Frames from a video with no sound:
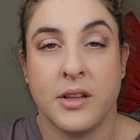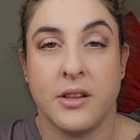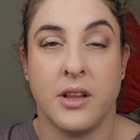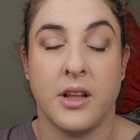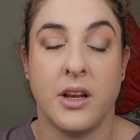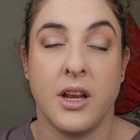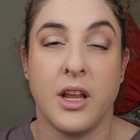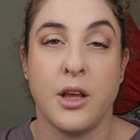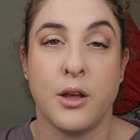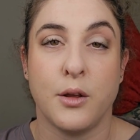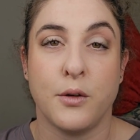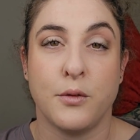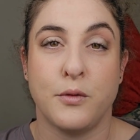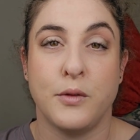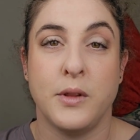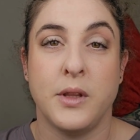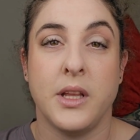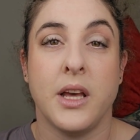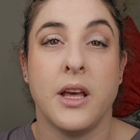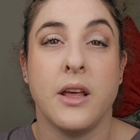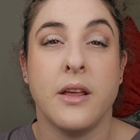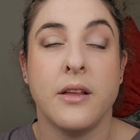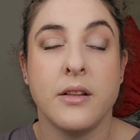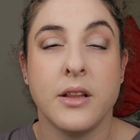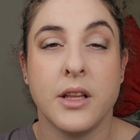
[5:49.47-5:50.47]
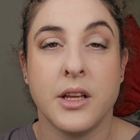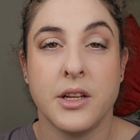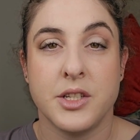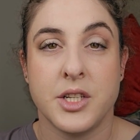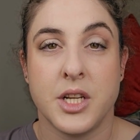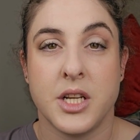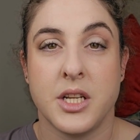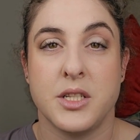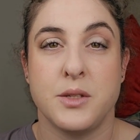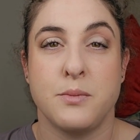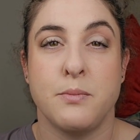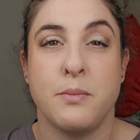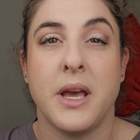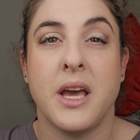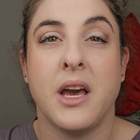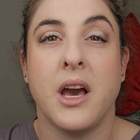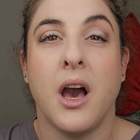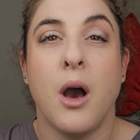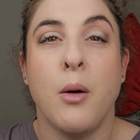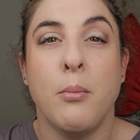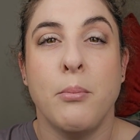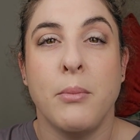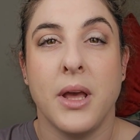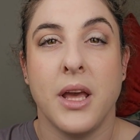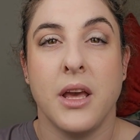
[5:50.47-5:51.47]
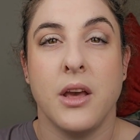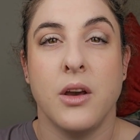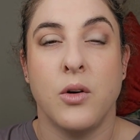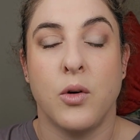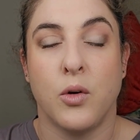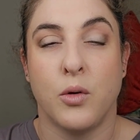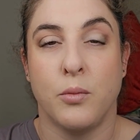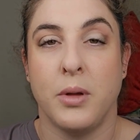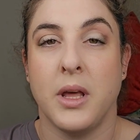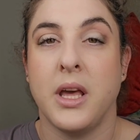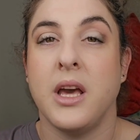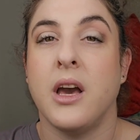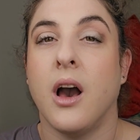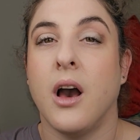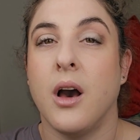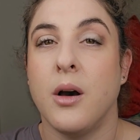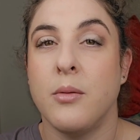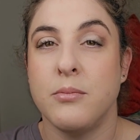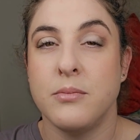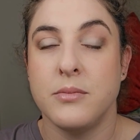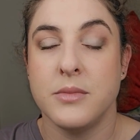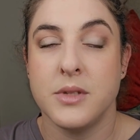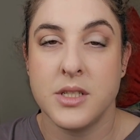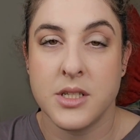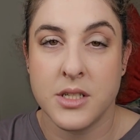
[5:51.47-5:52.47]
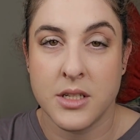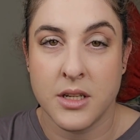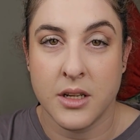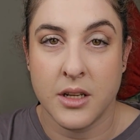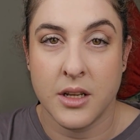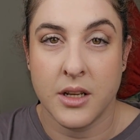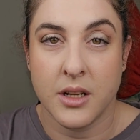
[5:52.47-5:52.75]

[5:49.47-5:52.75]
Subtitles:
then if the English is becoming or becomes,